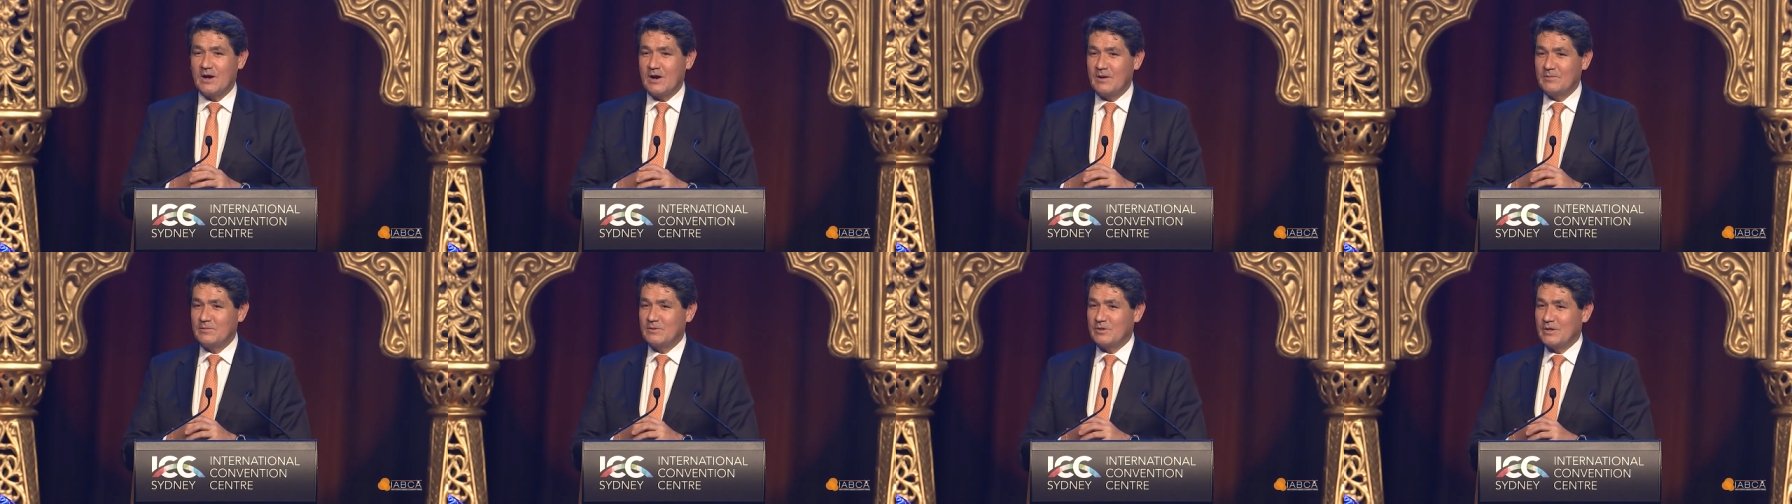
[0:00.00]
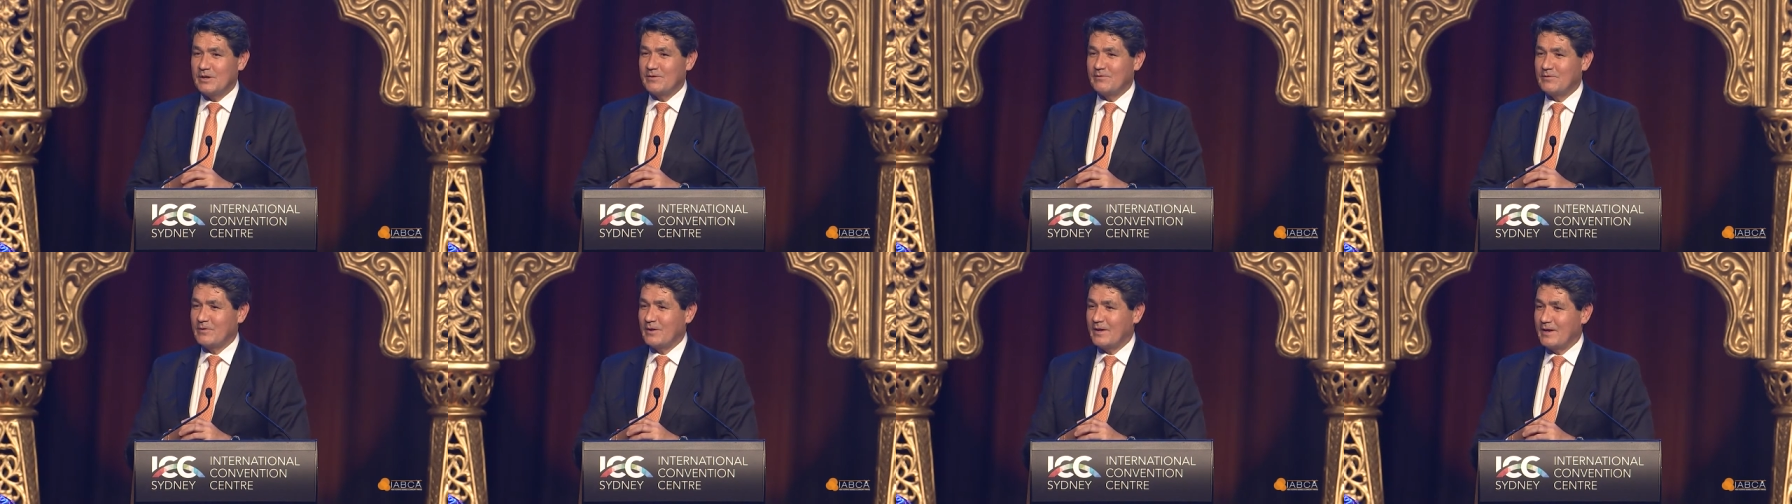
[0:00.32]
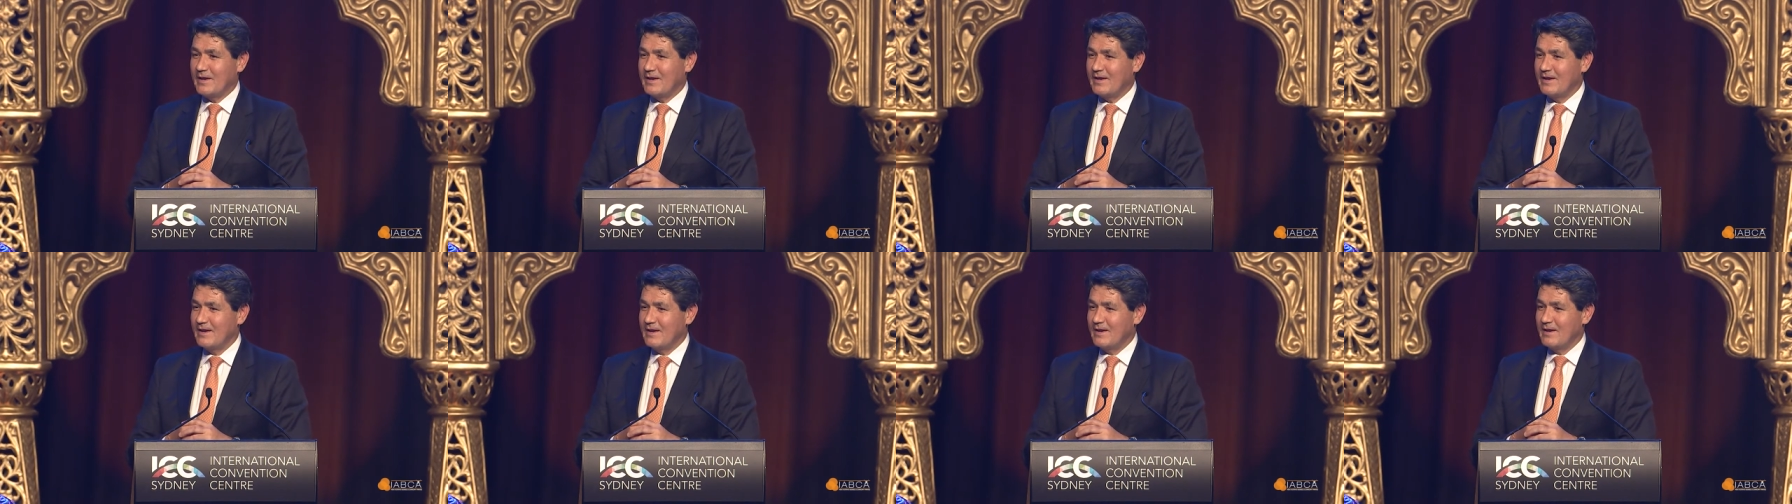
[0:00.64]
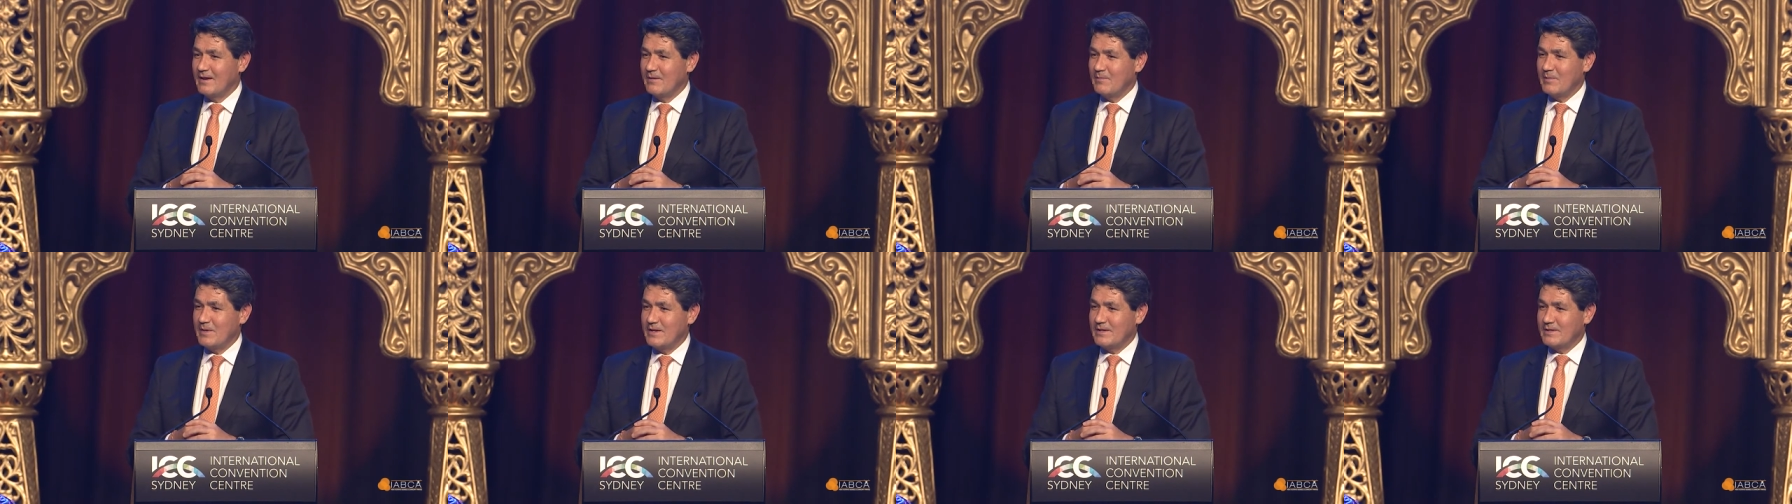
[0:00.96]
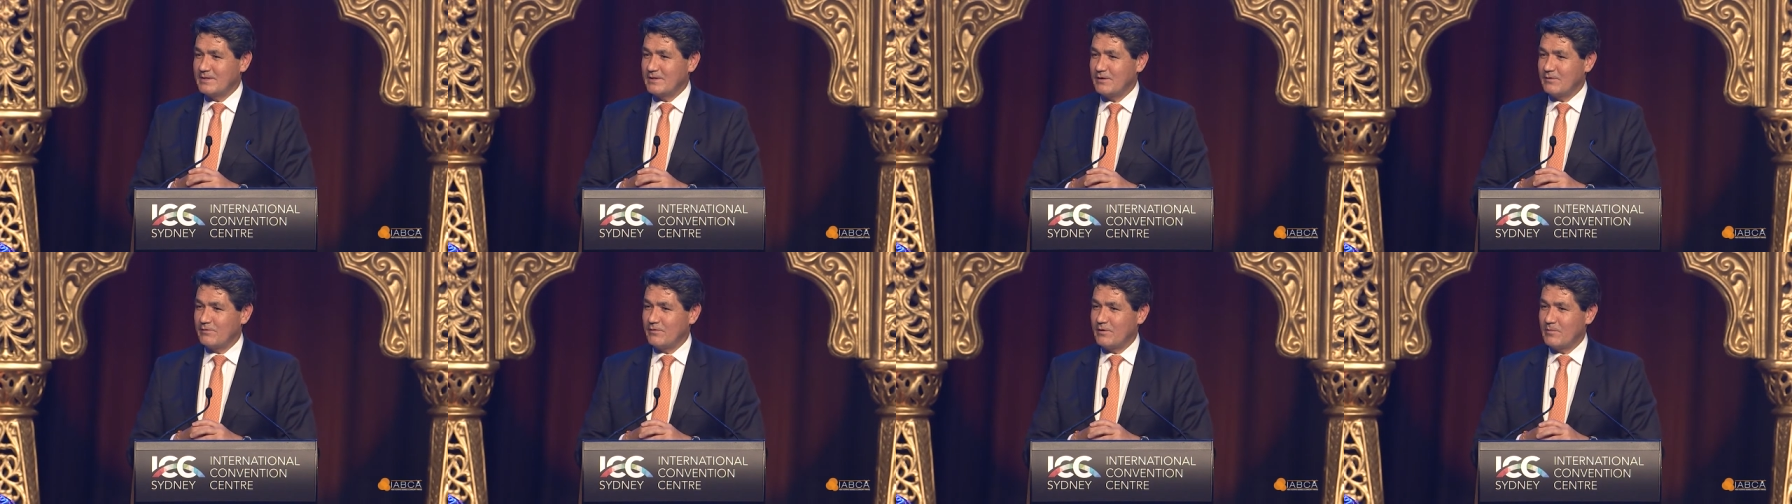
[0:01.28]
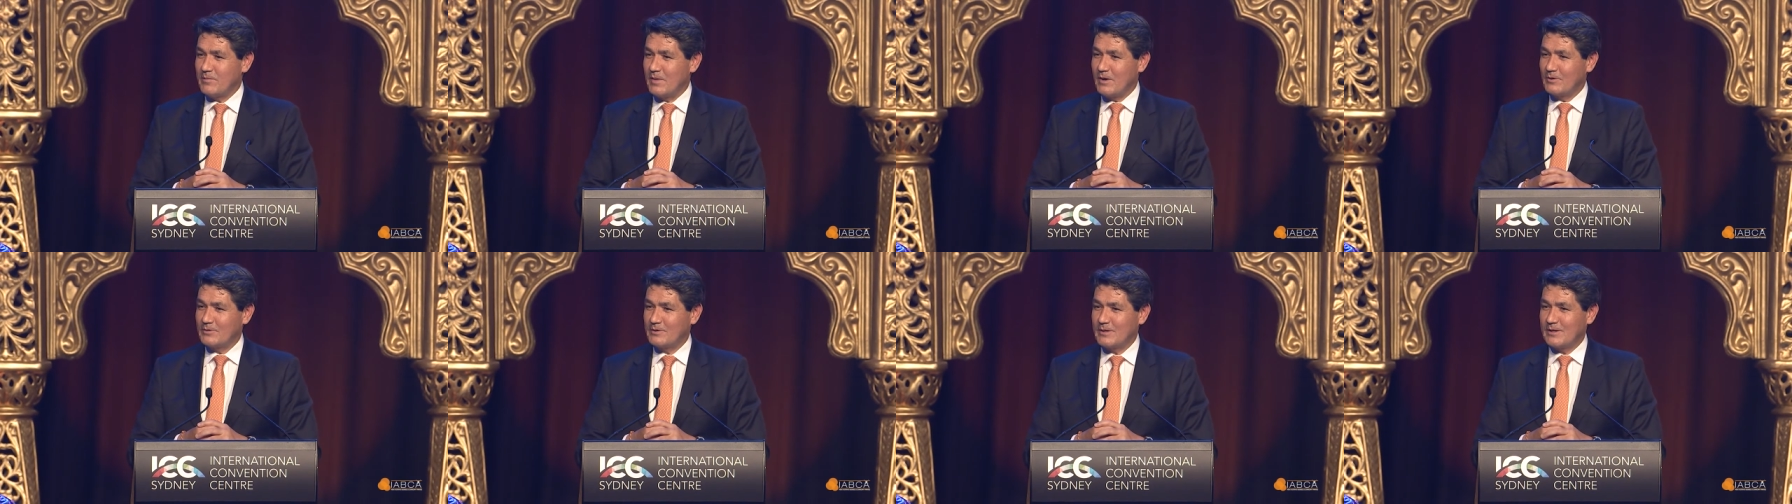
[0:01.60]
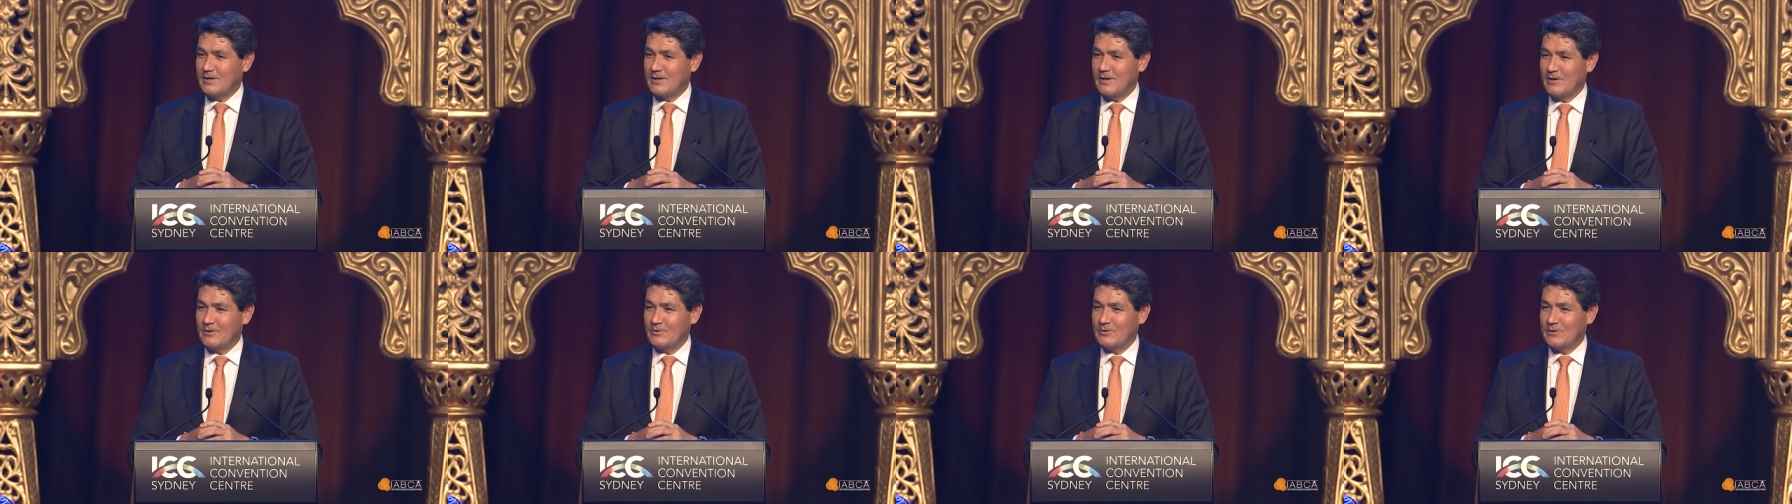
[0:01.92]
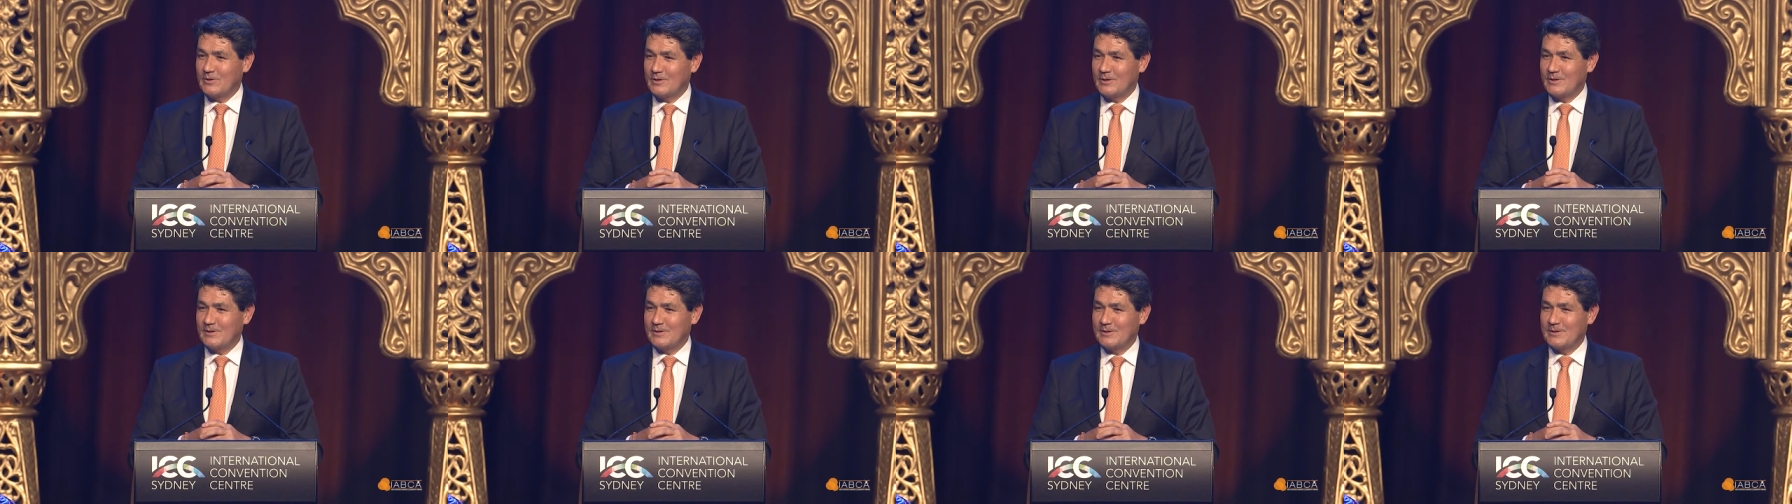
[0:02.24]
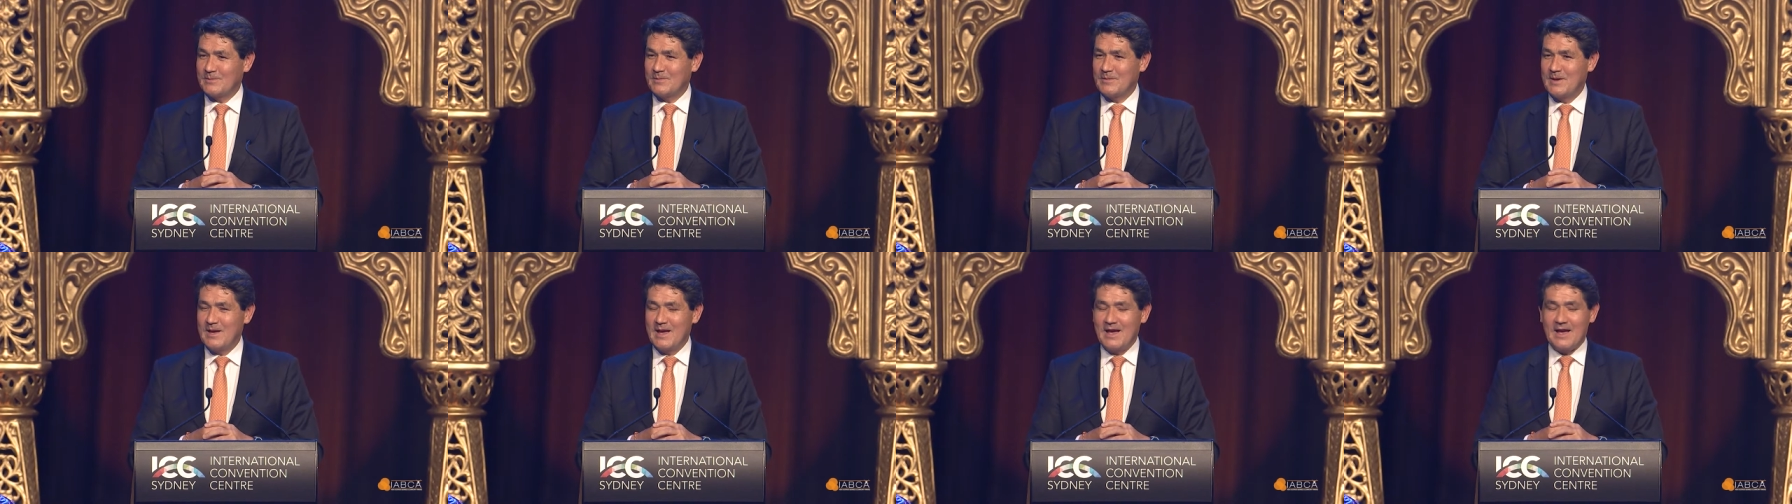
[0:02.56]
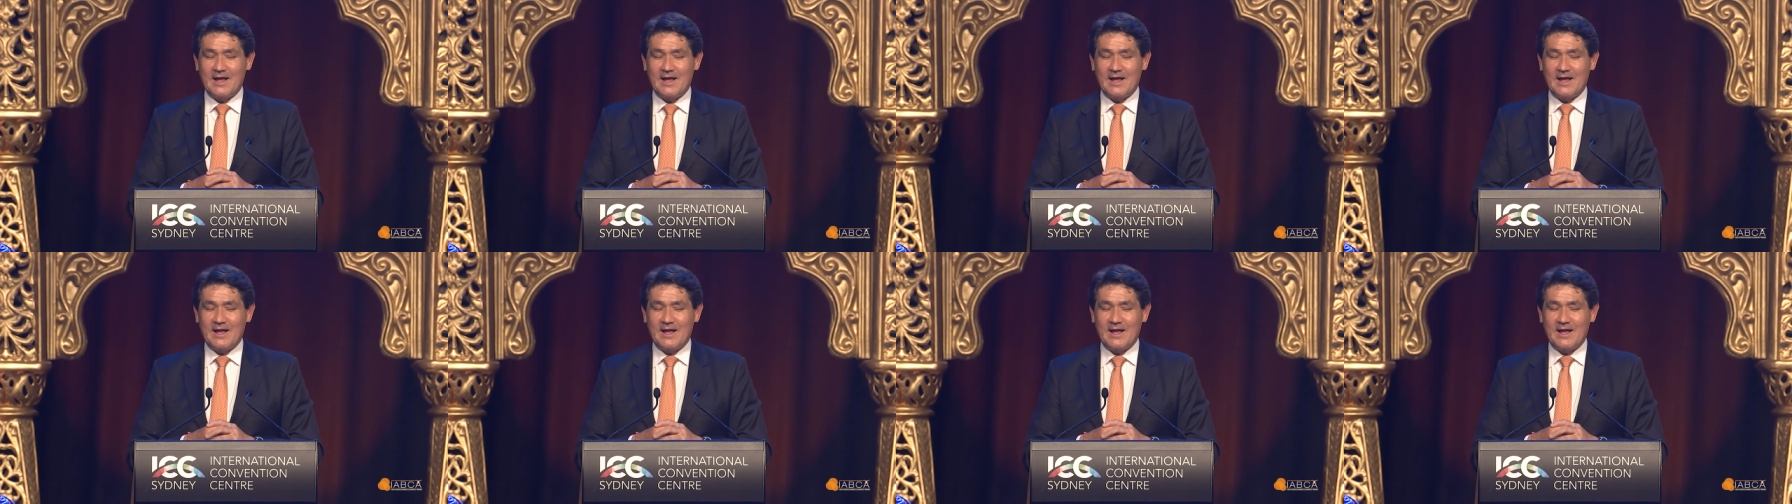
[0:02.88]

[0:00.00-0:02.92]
I'm Jeff Lee, Minister for Multiculturalism,